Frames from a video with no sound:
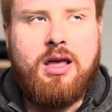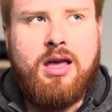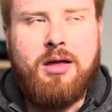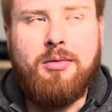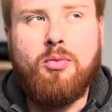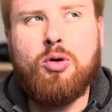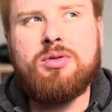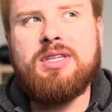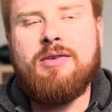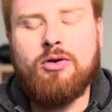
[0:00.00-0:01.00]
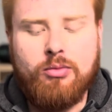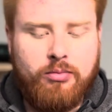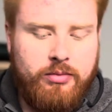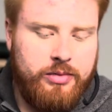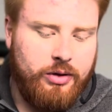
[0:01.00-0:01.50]
it won't save your
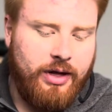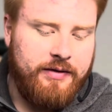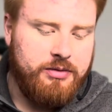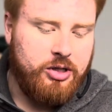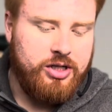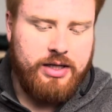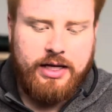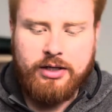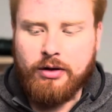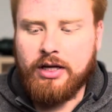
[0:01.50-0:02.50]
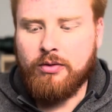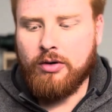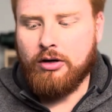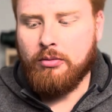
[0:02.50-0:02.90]
life as much as a tourniquet will,